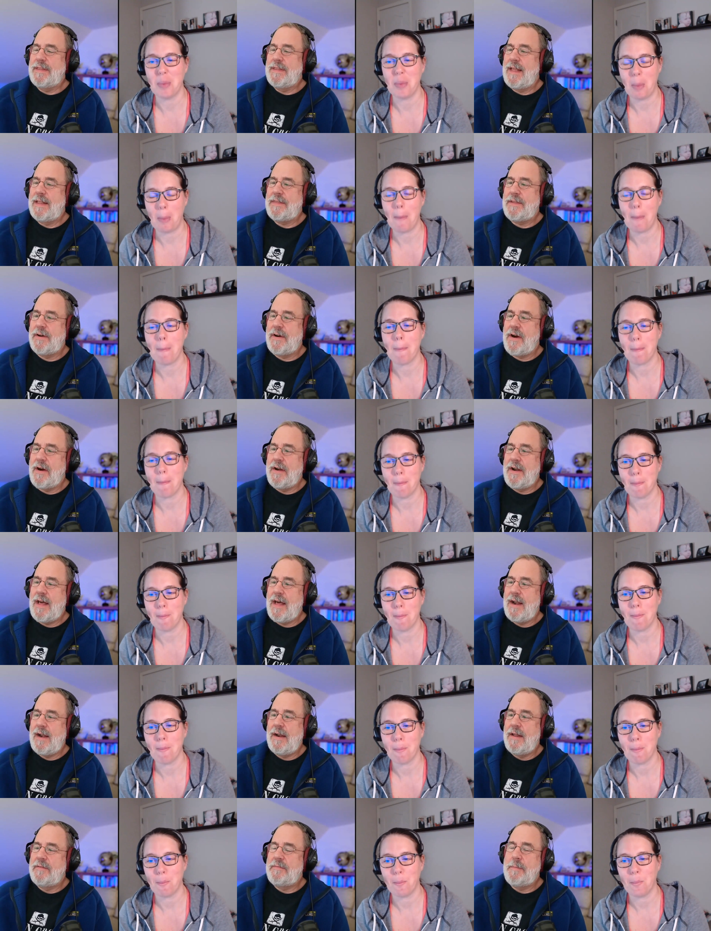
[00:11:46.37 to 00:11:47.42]
Speaker 1: that there are
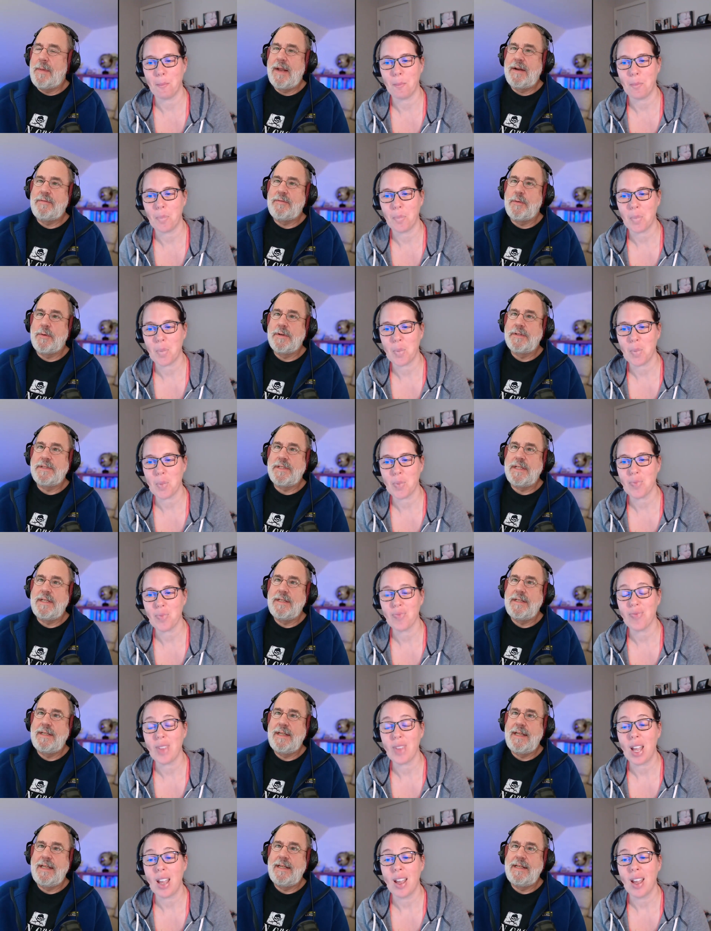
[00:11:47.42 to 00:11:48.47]
not enough metaphors
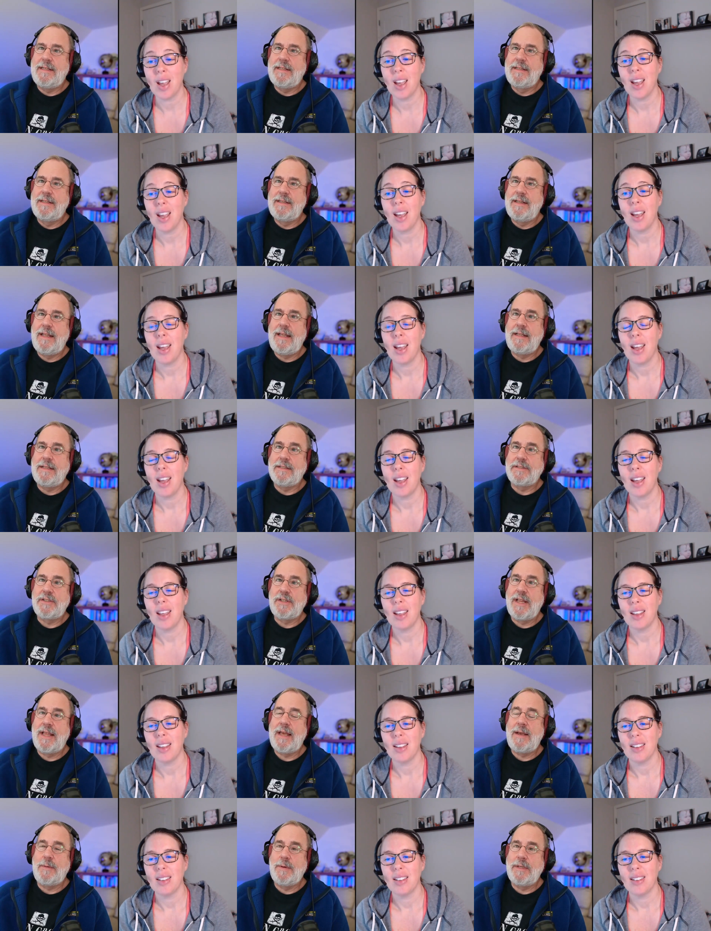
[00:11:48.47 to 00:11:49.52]
in in English
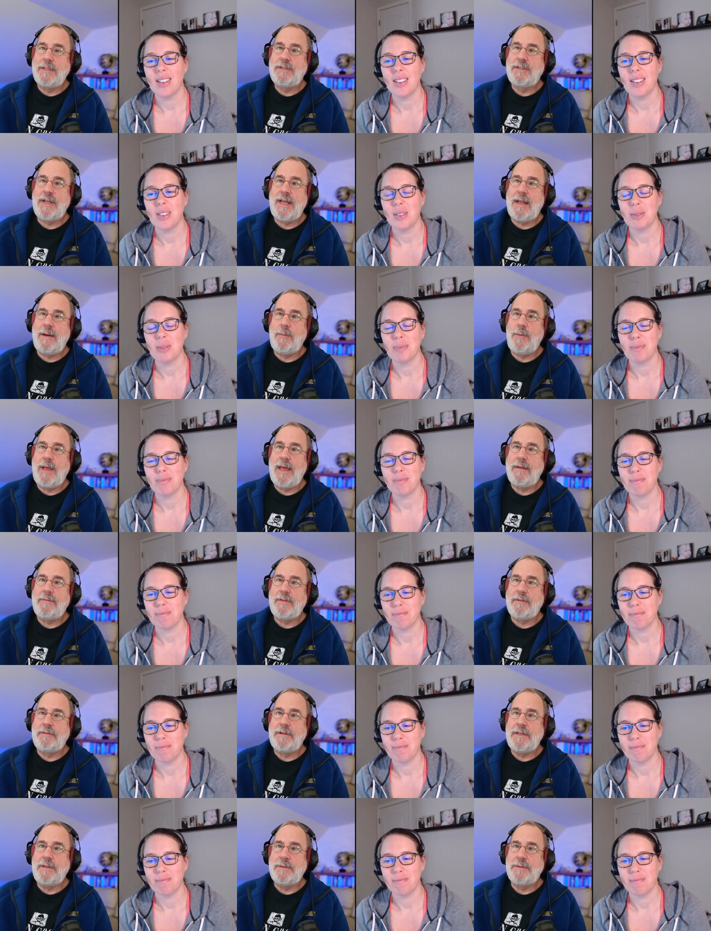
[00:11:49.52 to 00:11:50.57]
language and we have
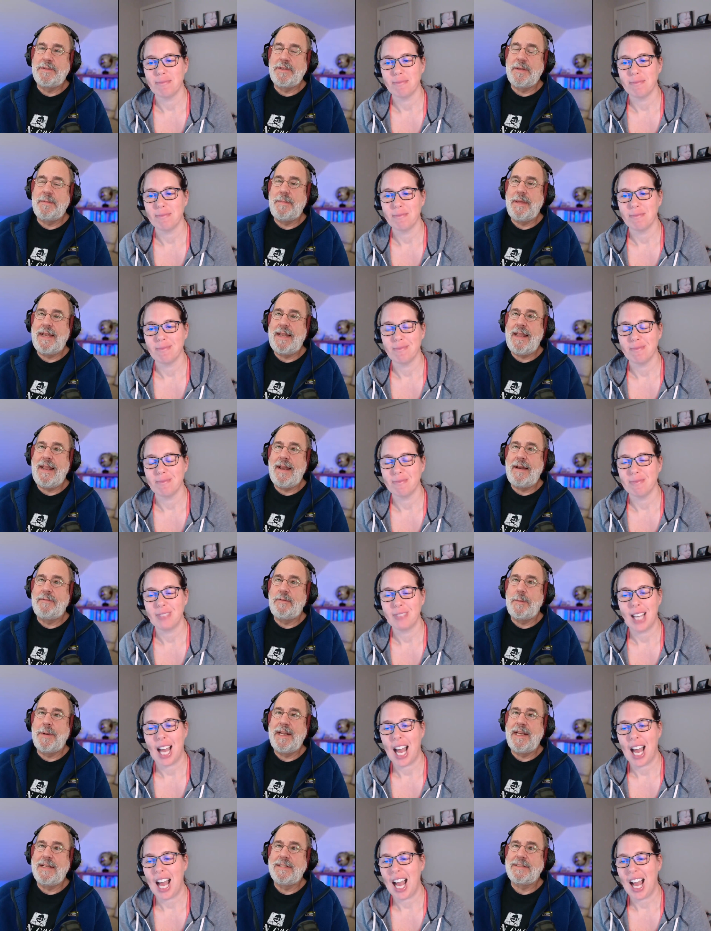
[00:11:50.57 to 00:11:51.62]
to reuse them and then
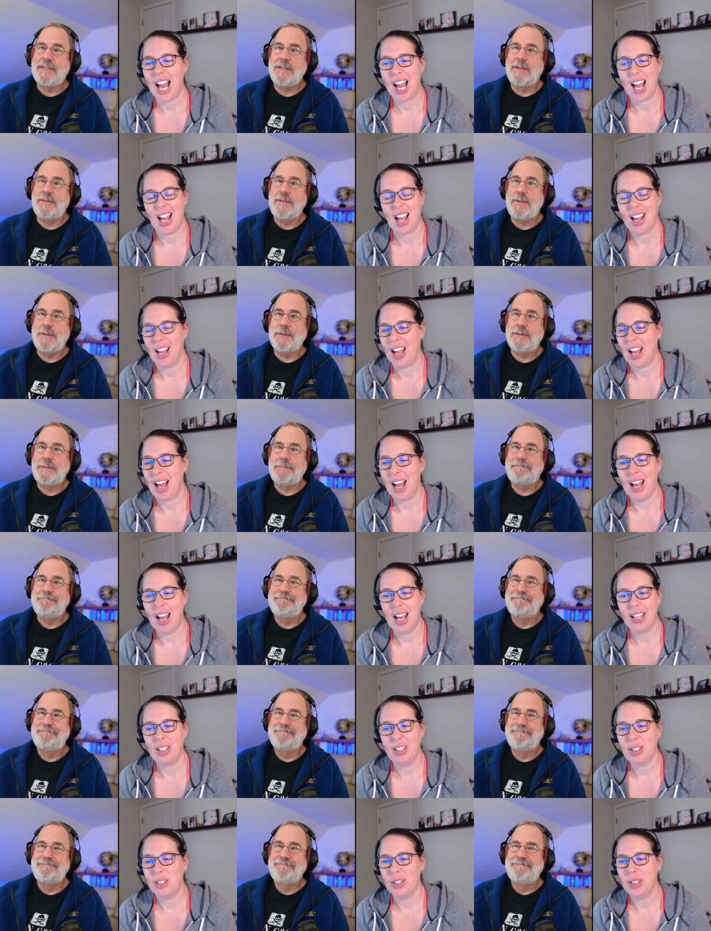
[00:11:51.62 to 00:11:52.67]
everybody gets confused.
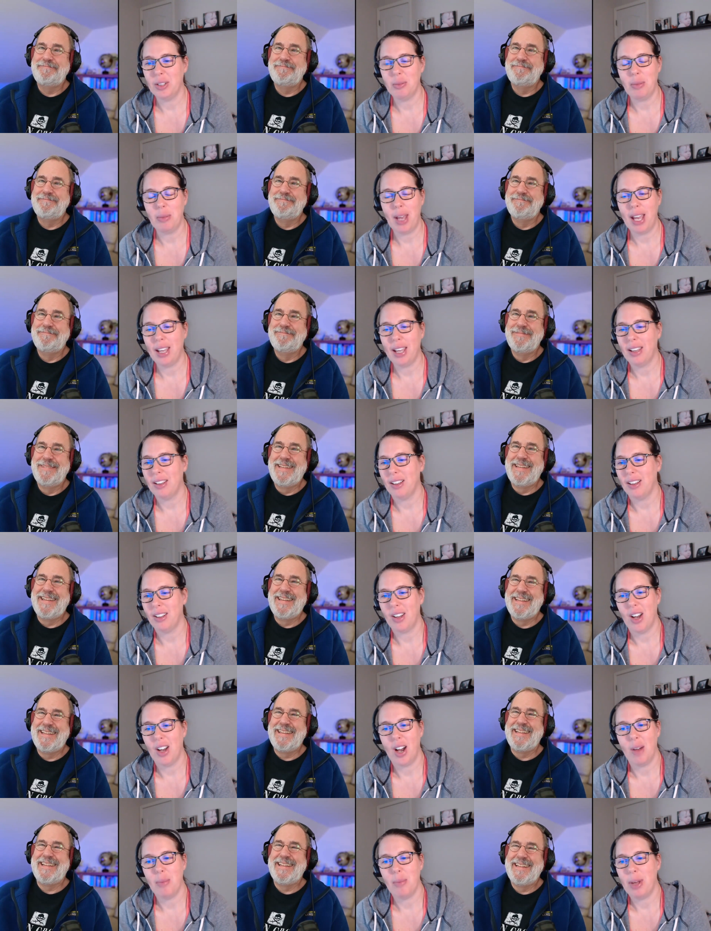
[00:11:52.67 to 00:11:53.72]
Speaker 2: I could make a
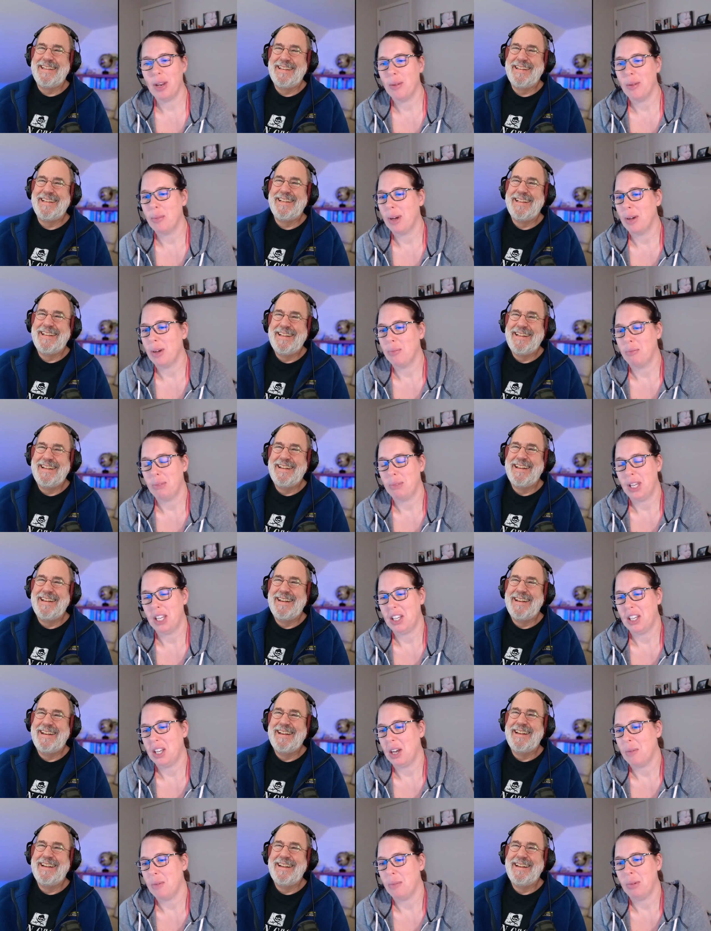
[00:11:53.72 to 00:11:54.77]
comment about
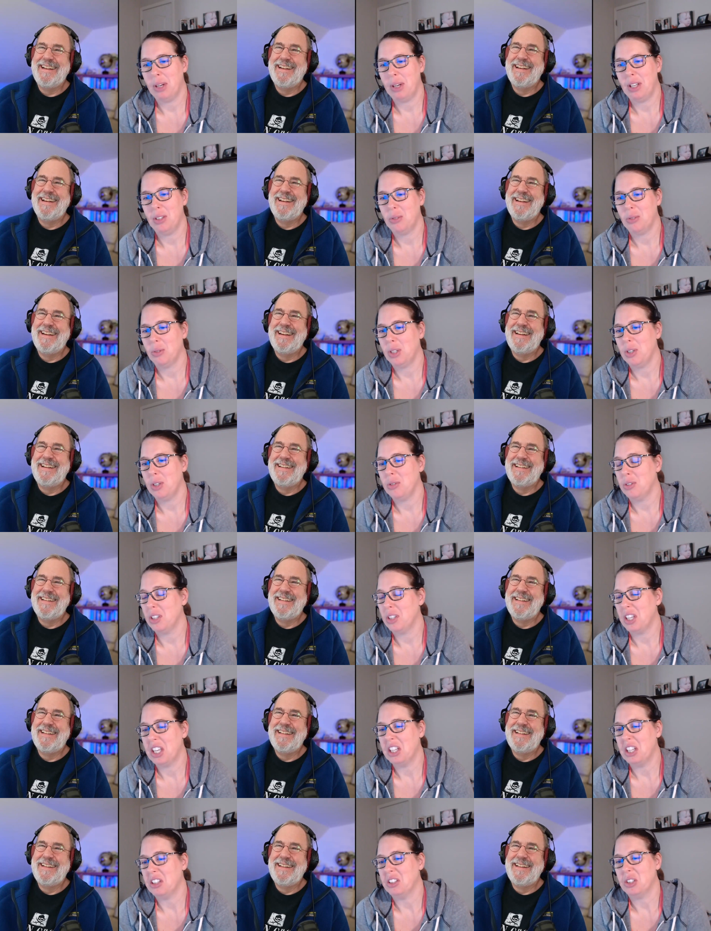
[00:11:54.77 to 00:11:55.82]
big companies
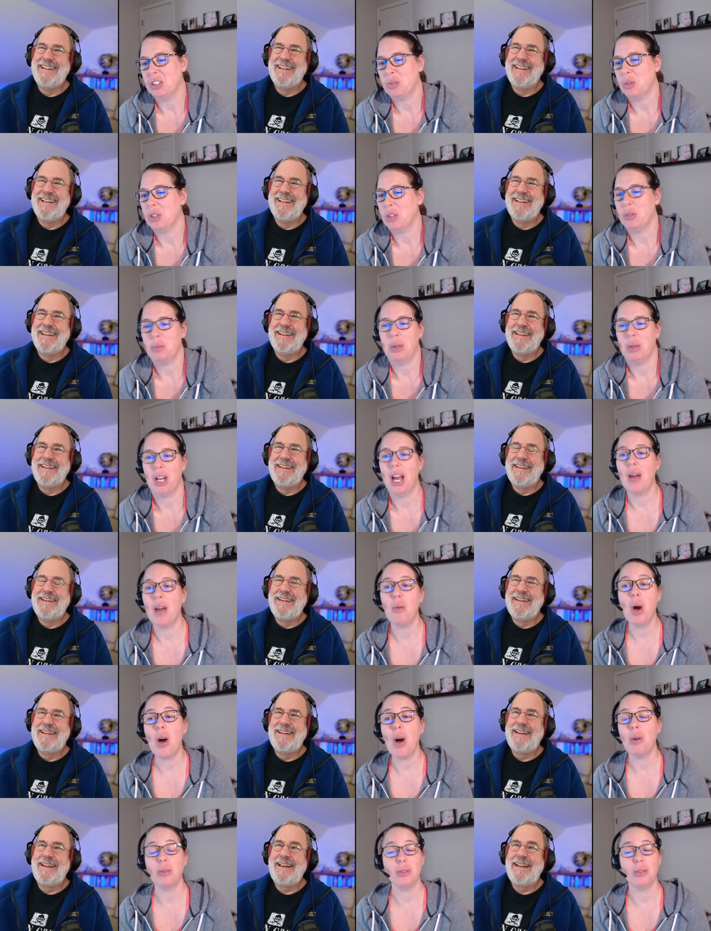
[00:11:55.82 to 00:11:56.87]
reusing English words, but I
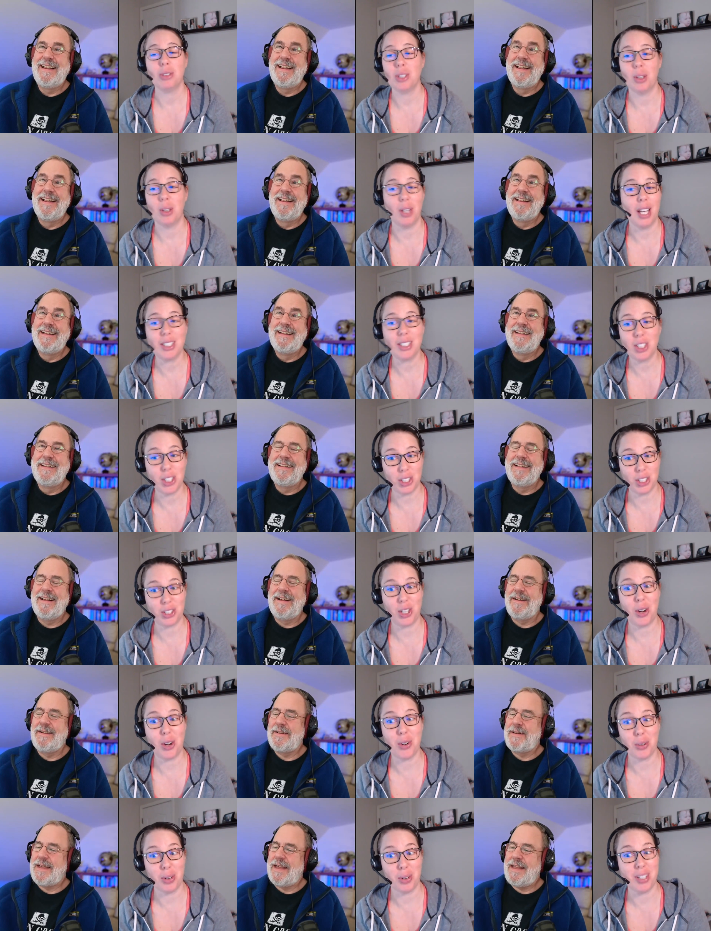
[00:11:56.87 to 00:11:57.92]
won't. So let's just
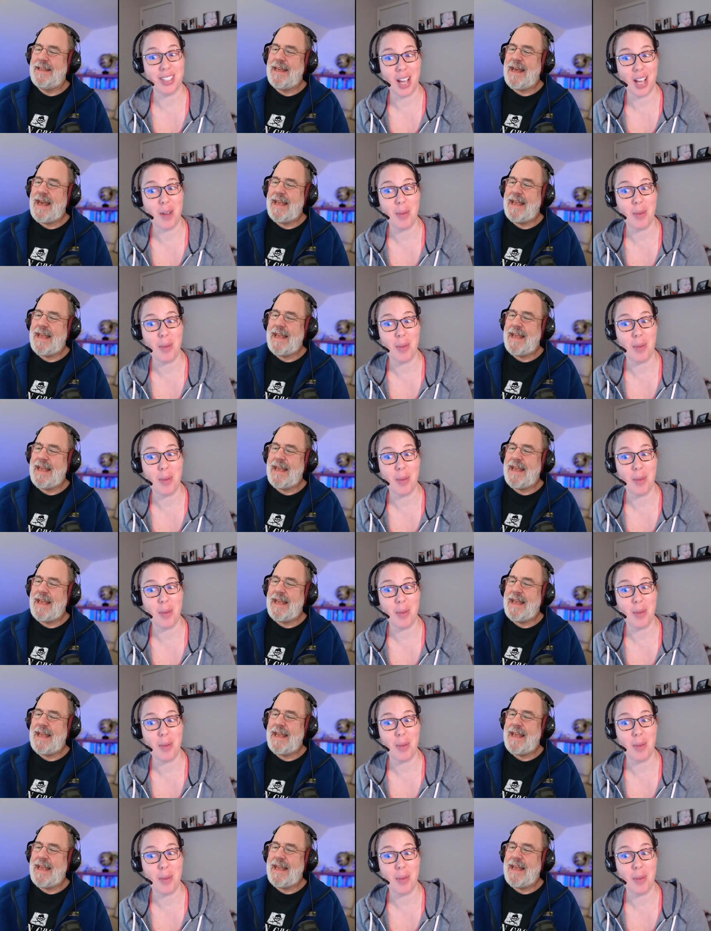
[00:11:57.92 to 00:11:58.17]
go to a yeah,